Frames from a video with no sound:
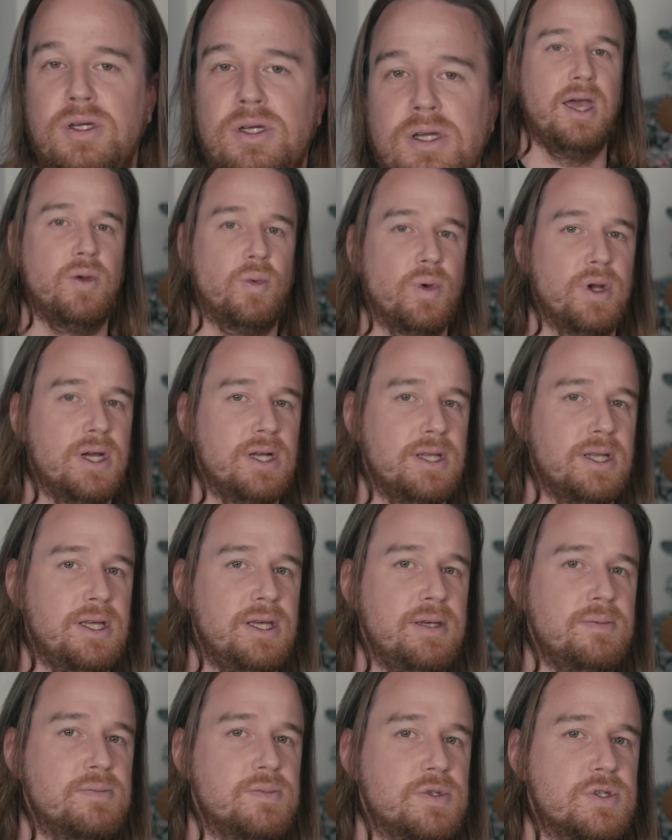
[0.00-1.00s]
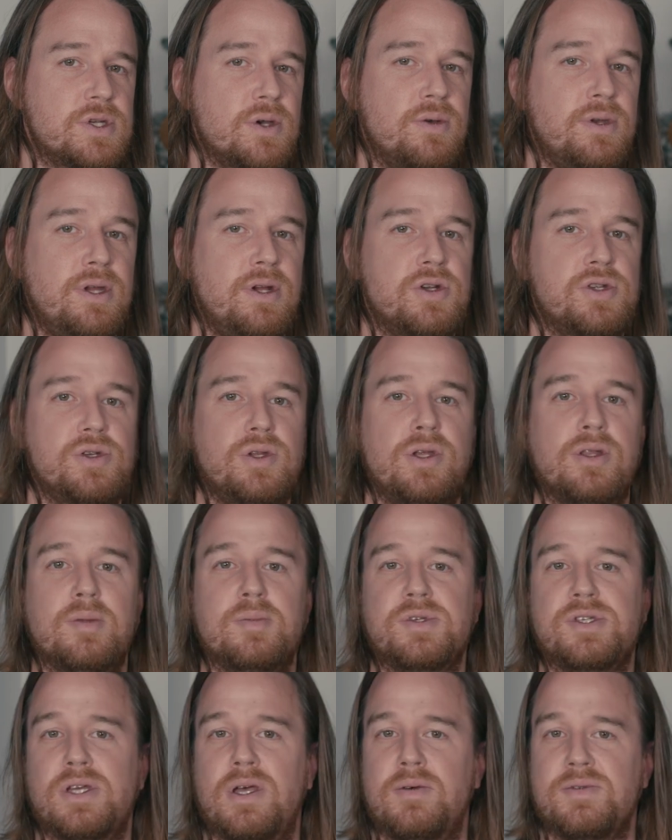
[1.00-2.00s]
And really, Sony are shooting
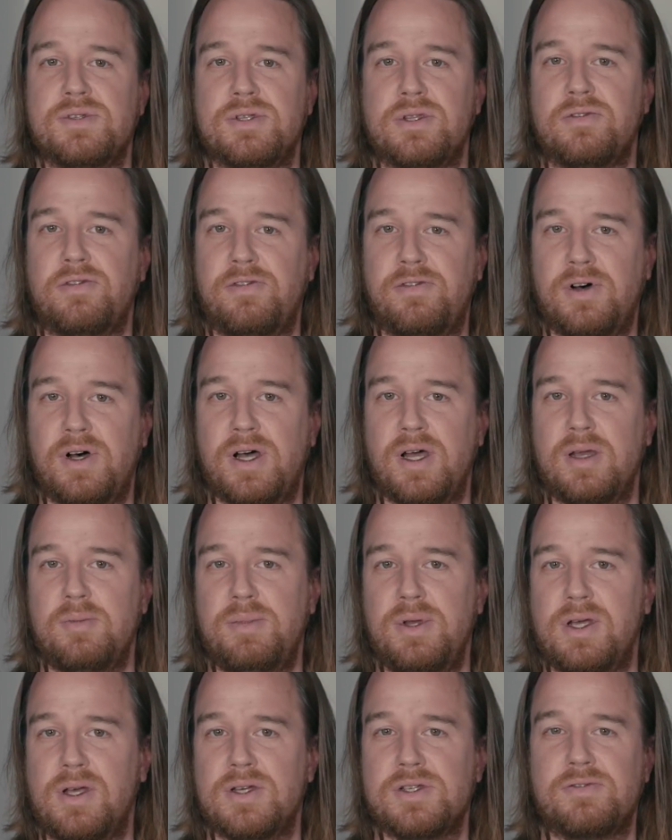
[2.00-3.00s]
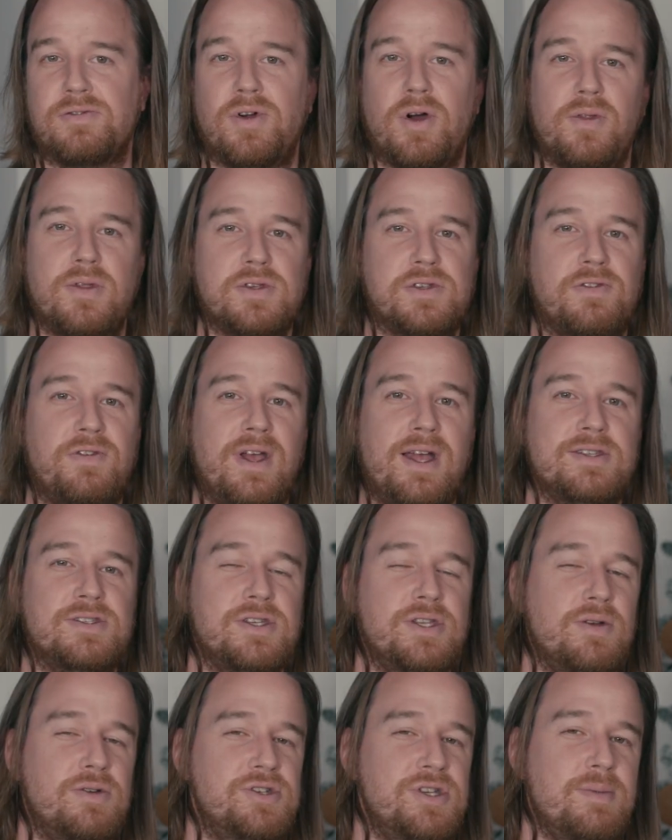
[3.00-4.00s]
themselves in the foot, because for all these fancy
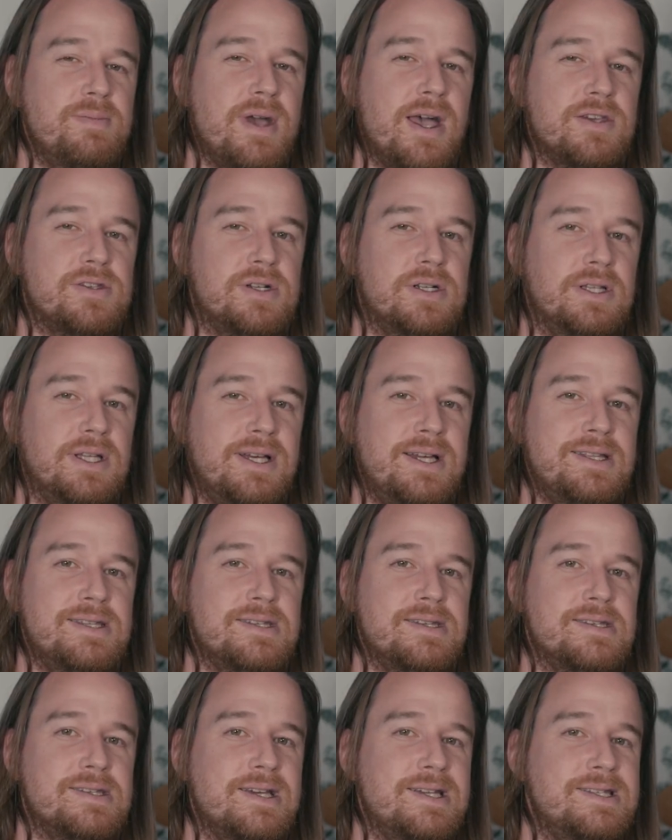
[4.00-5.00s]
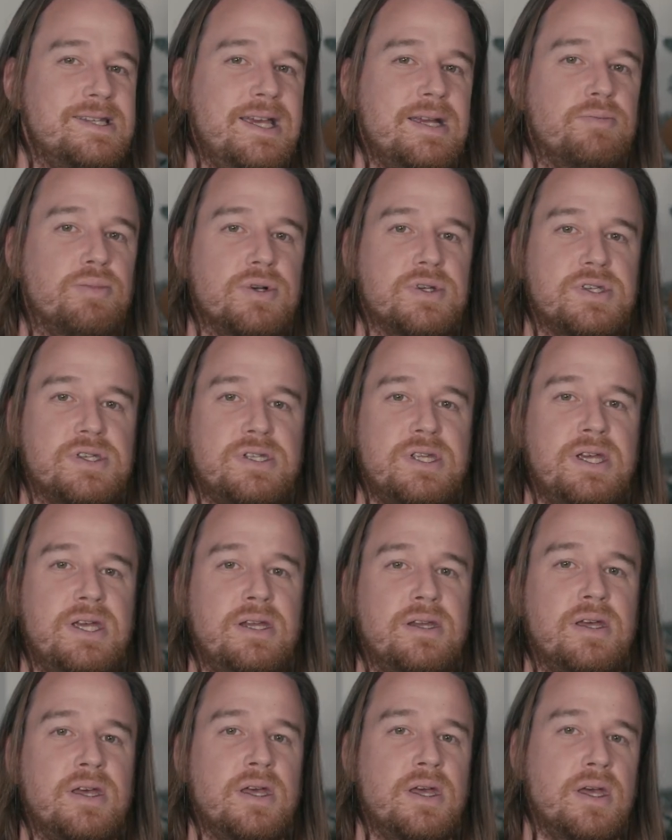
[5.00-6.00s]
new G Master lenses that take
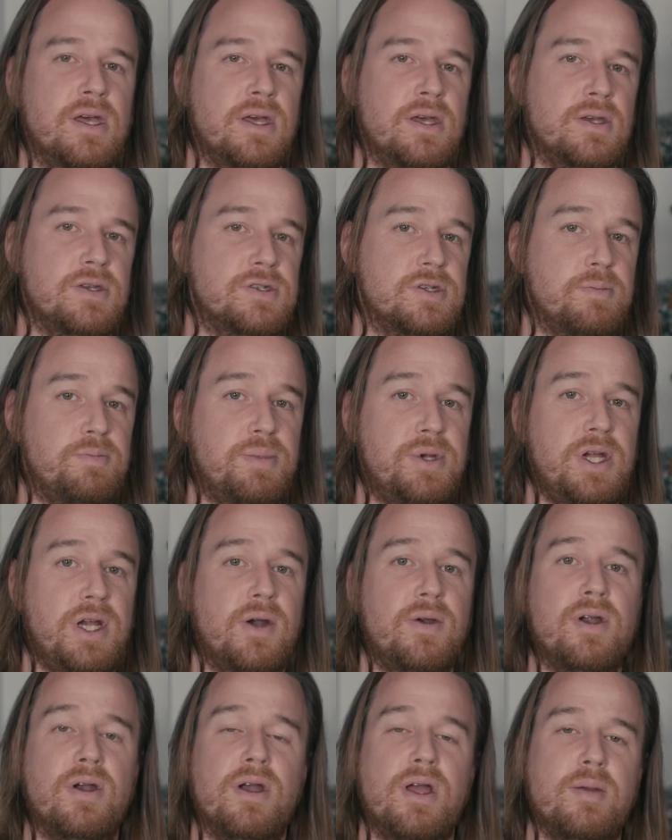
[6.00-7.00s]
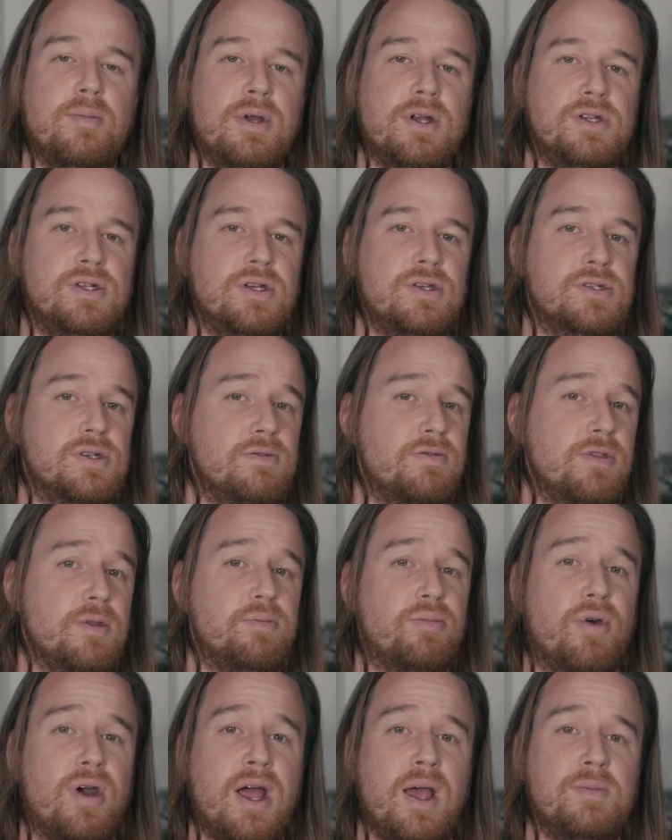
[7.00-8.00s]
pristine, superior images over the
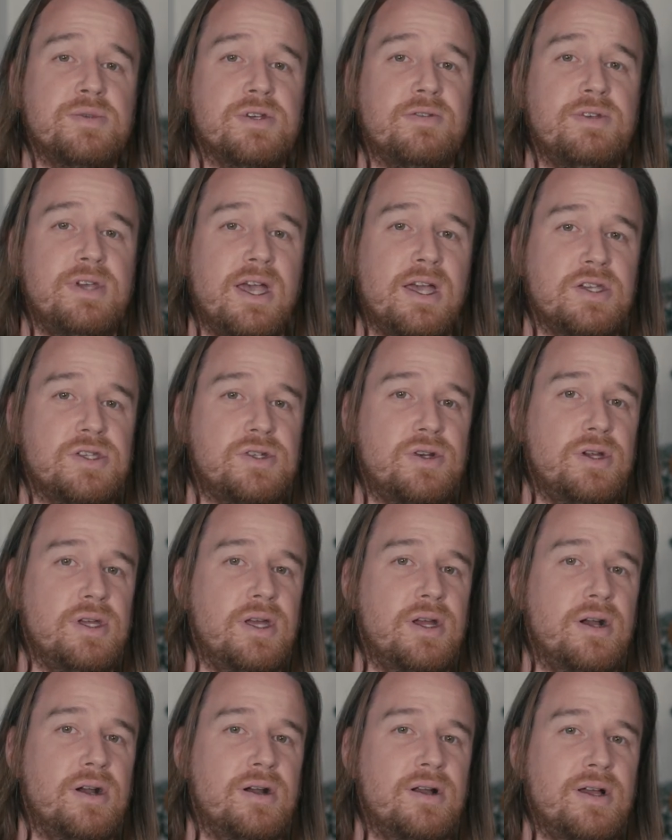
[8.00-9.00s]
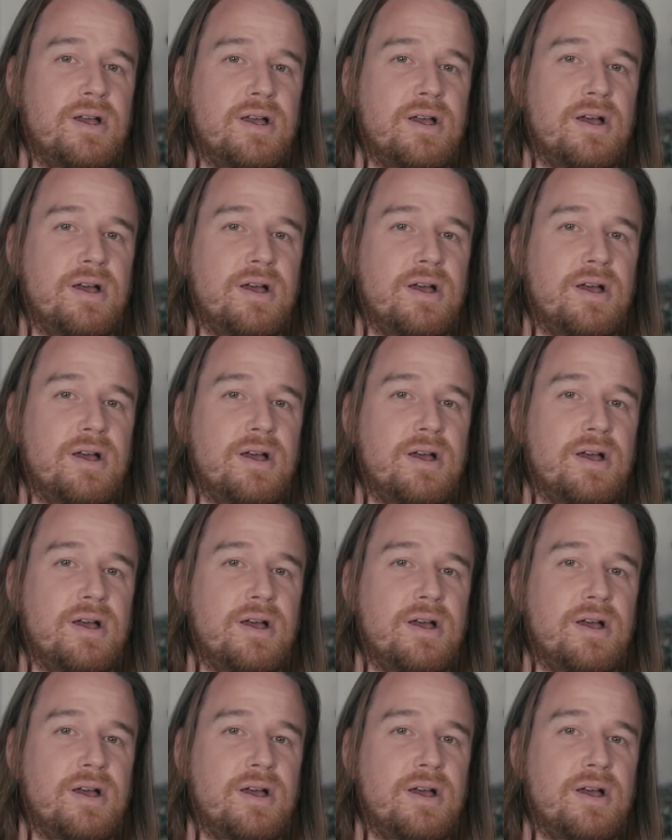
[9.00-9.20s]
primes of yesteryear,